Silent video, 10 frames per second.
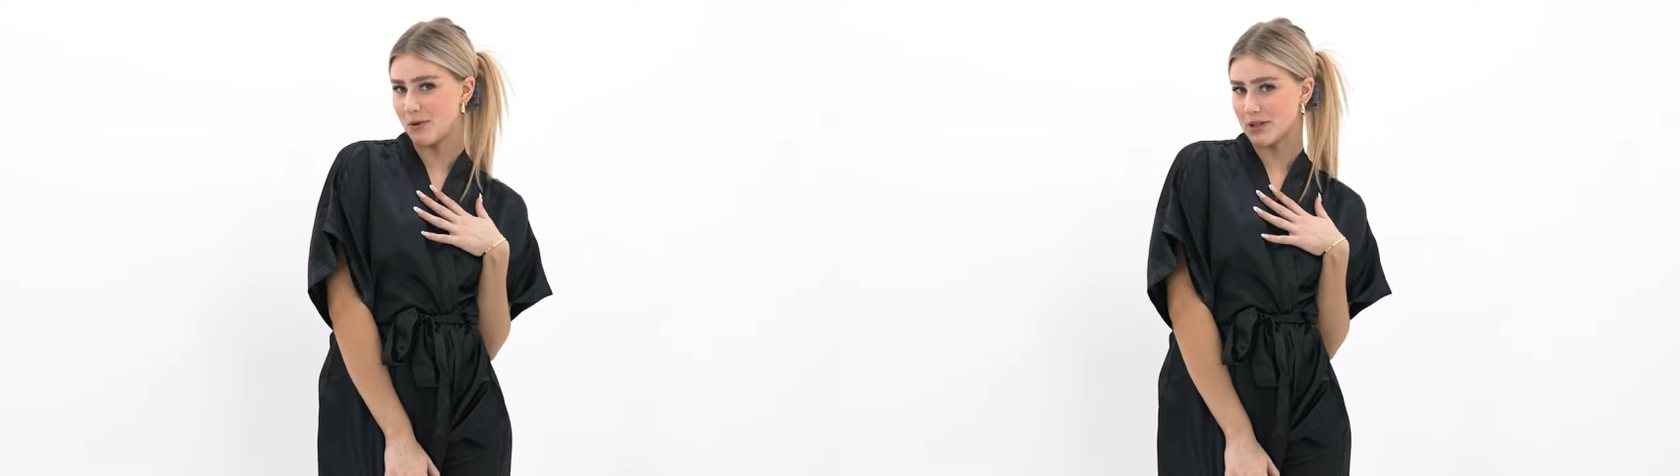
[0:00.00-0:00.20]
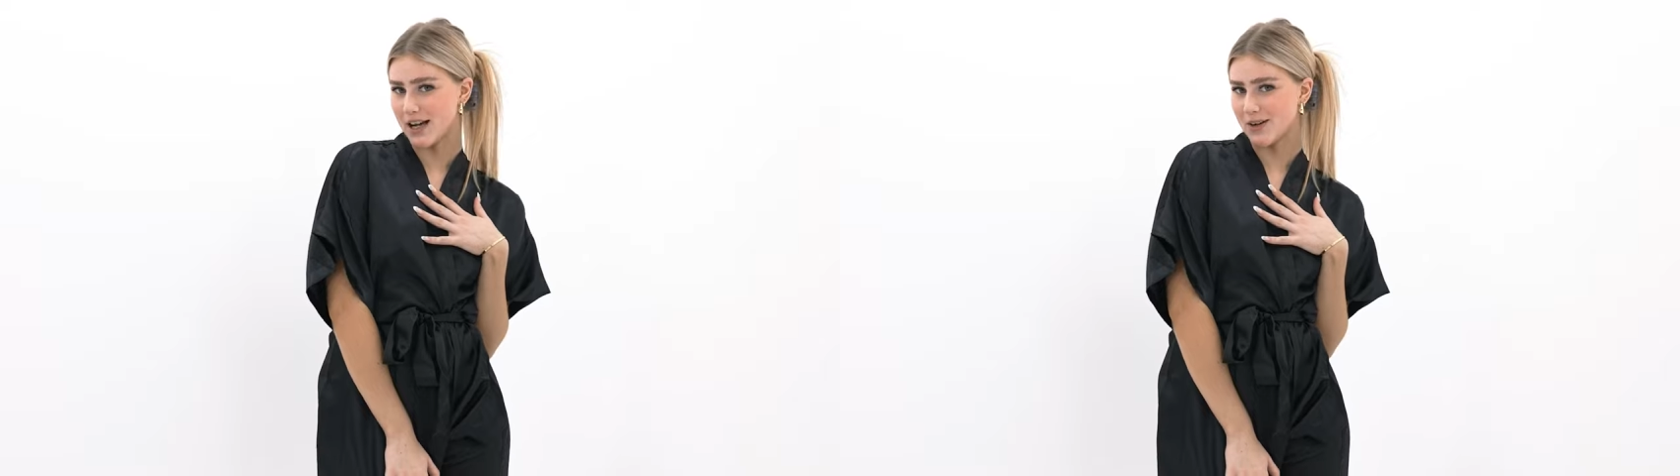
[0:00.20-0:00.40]

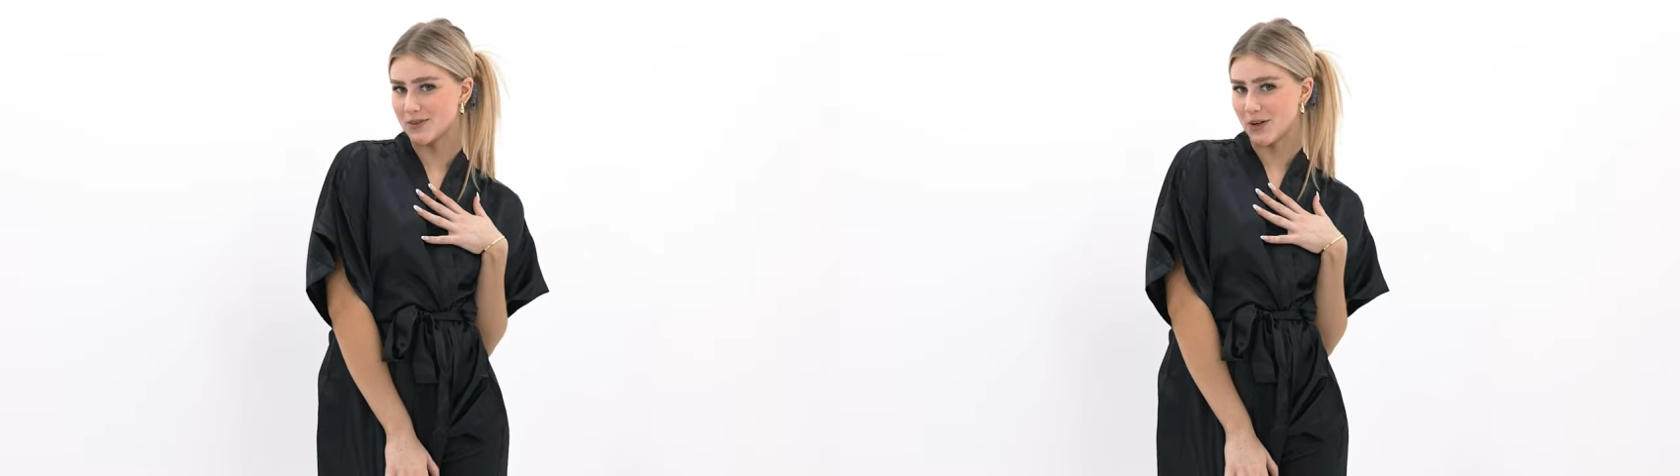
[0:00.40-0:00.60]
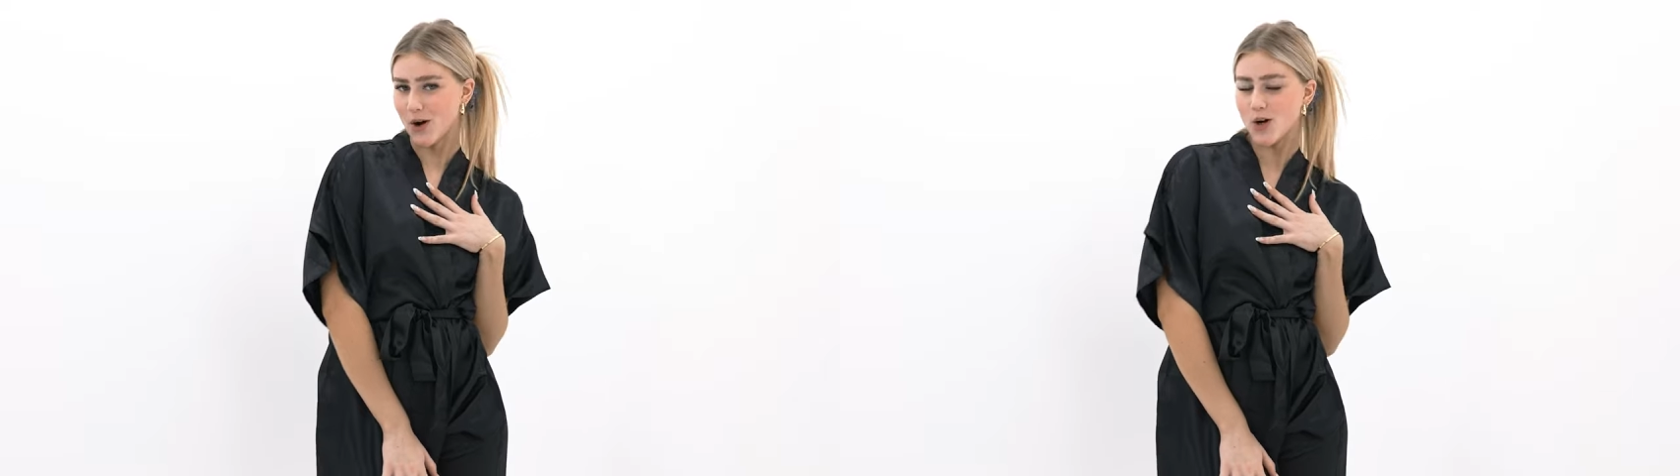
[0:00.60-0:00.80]
Bondi
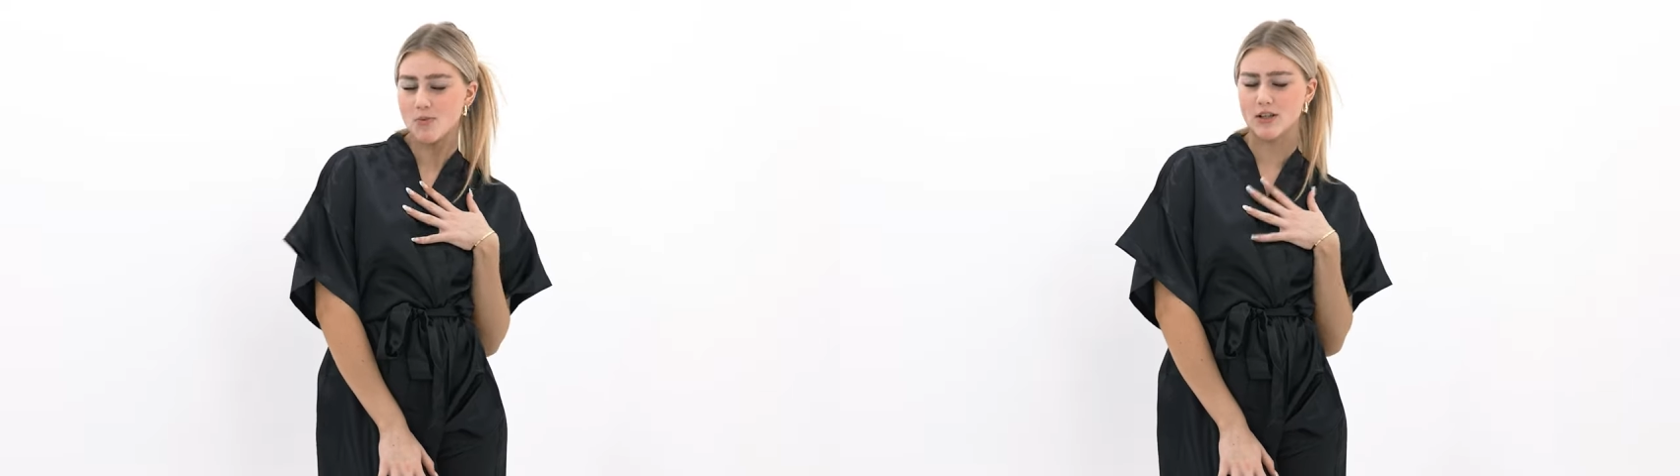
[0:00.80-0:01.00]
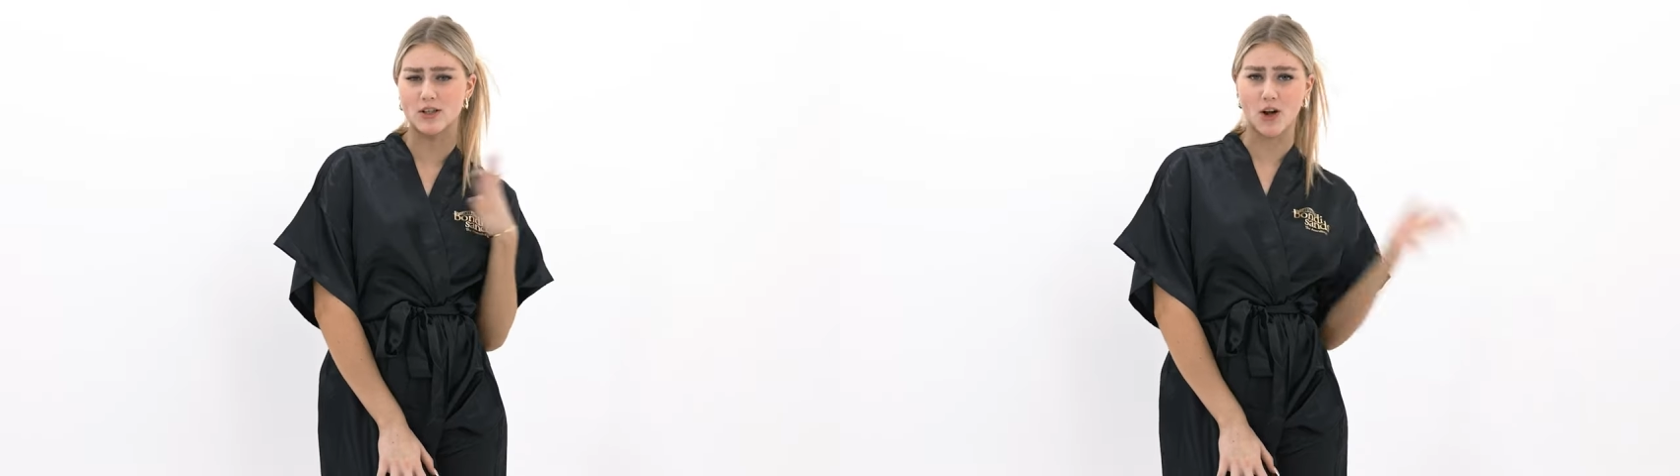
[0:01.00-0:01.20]

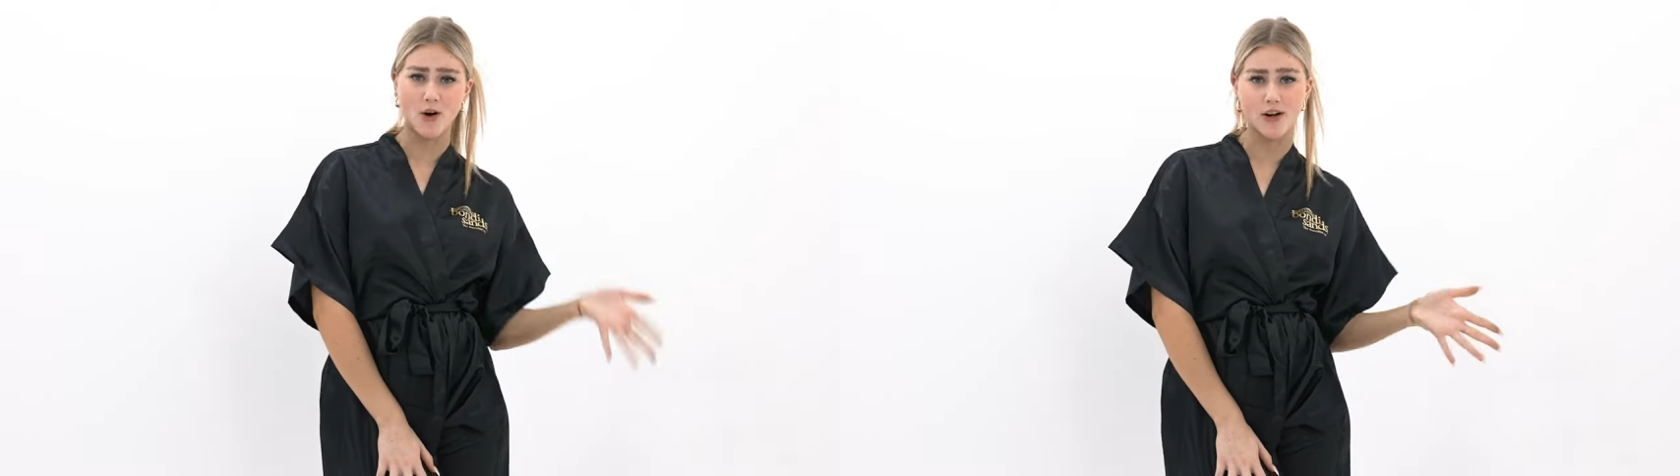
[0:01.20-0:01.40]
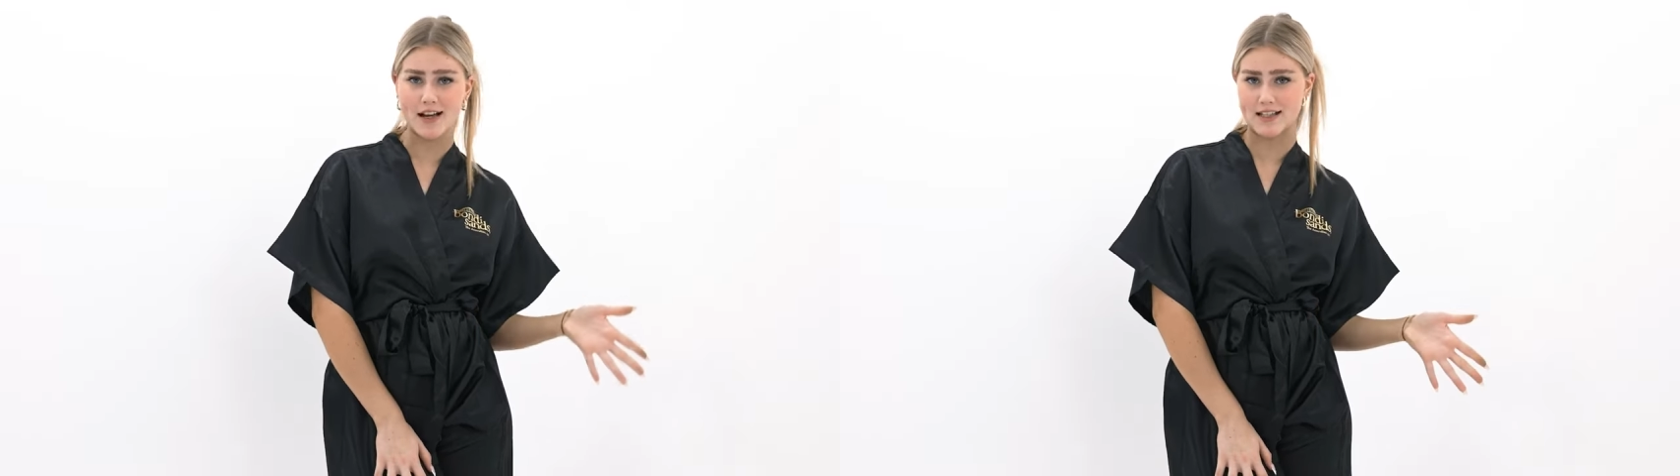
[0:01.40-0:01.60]
robe. It's
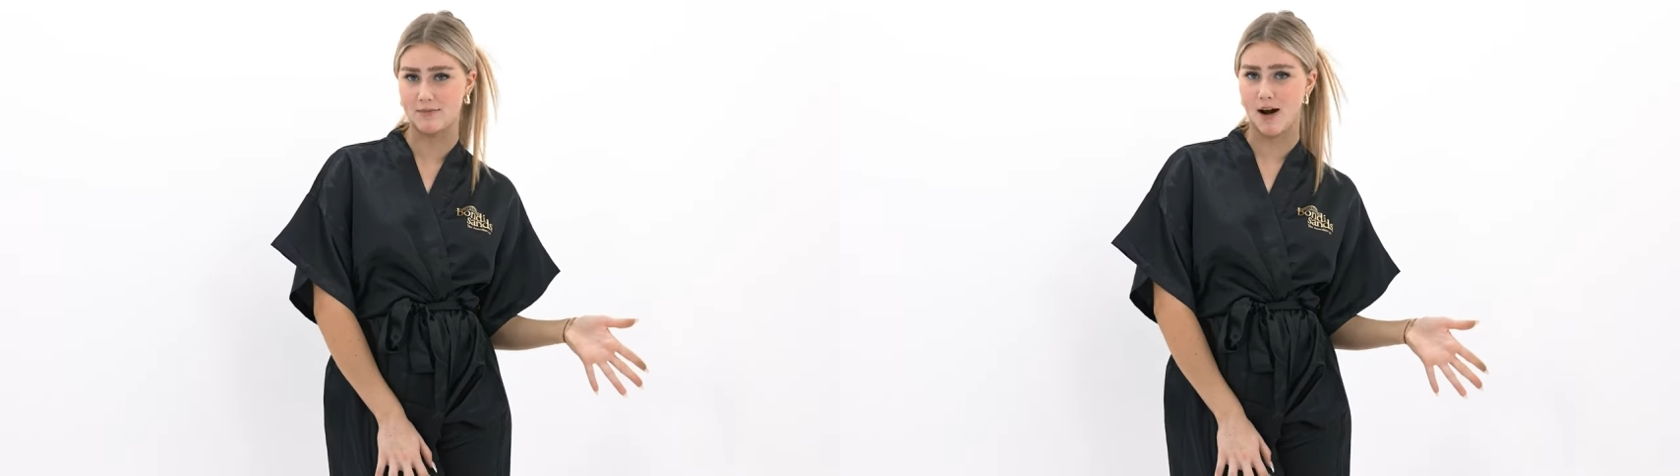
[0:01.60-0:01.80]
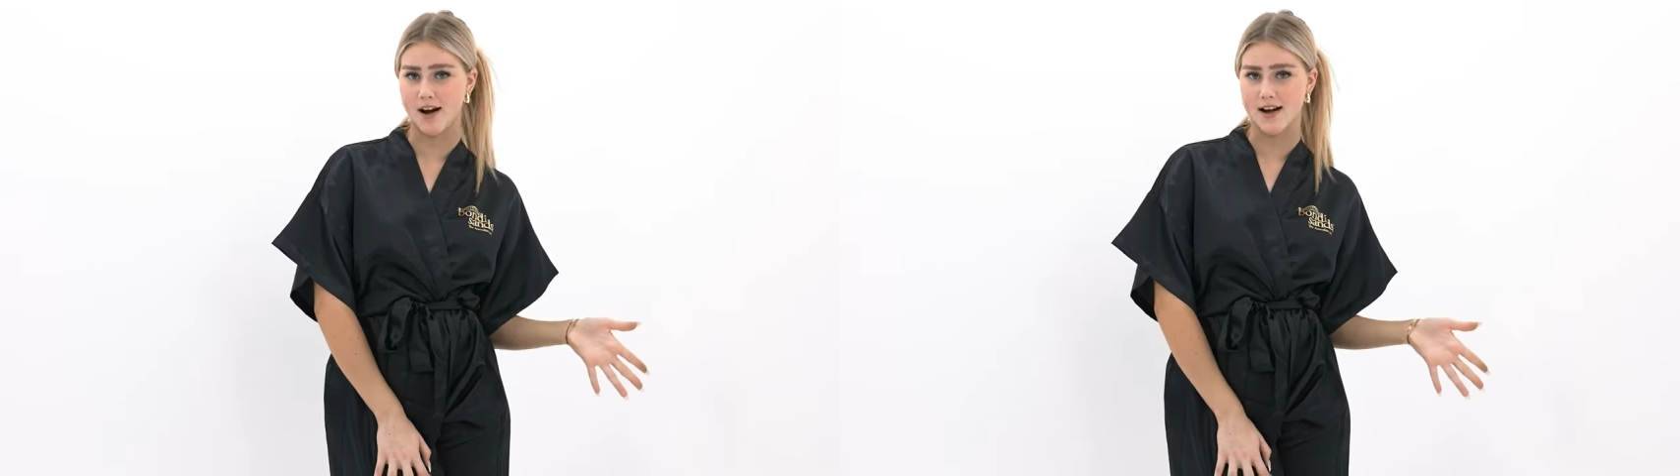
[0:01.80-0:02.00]
so nice to
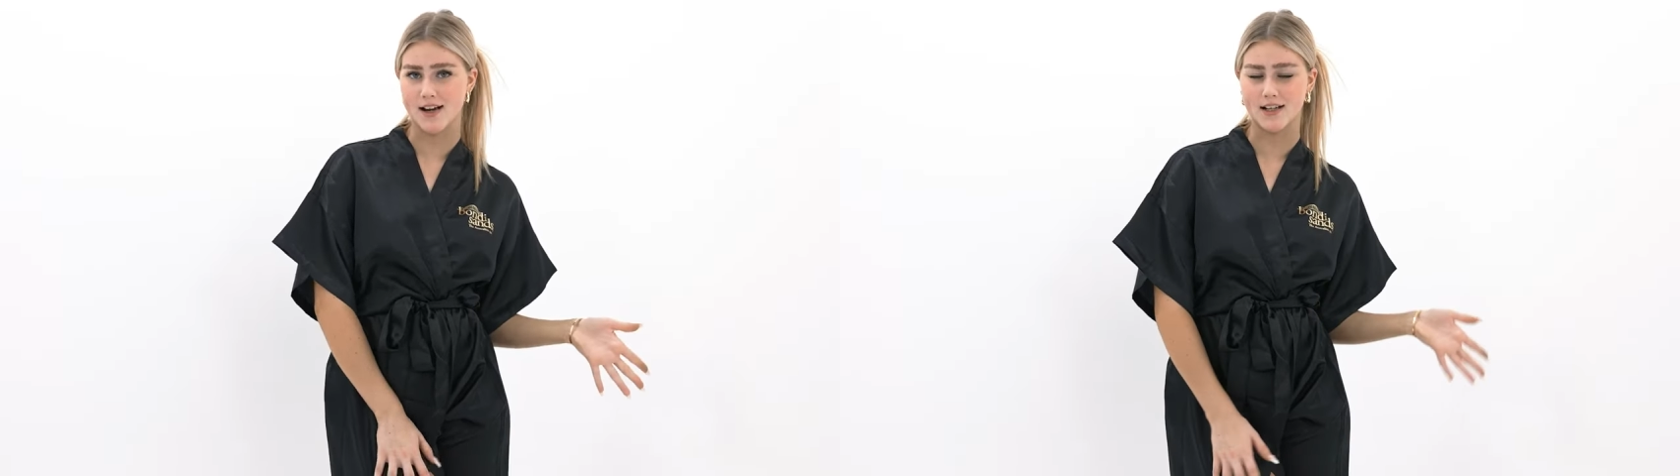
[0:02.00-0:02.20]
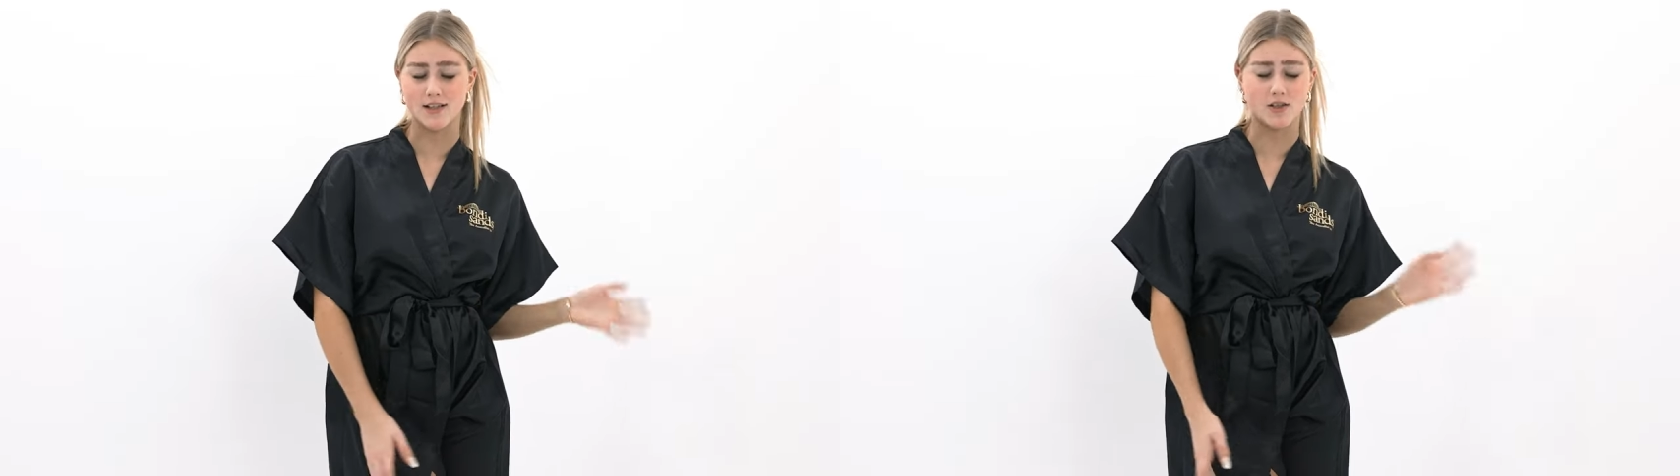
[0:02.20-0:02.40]

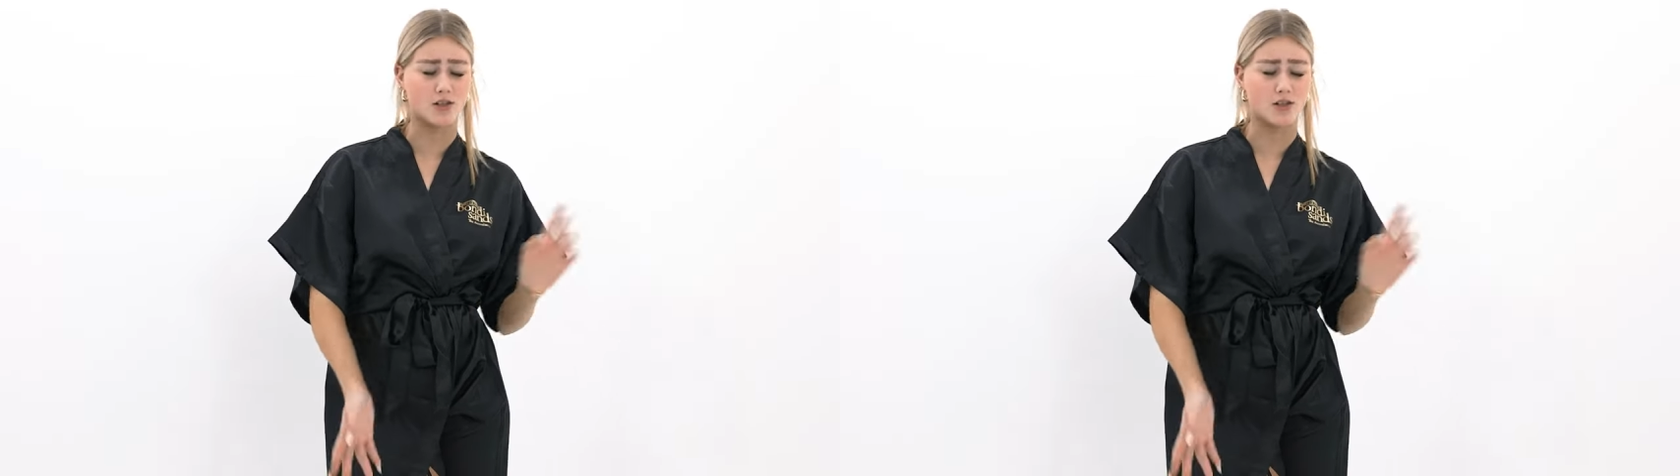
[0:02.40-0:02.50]
marinate in,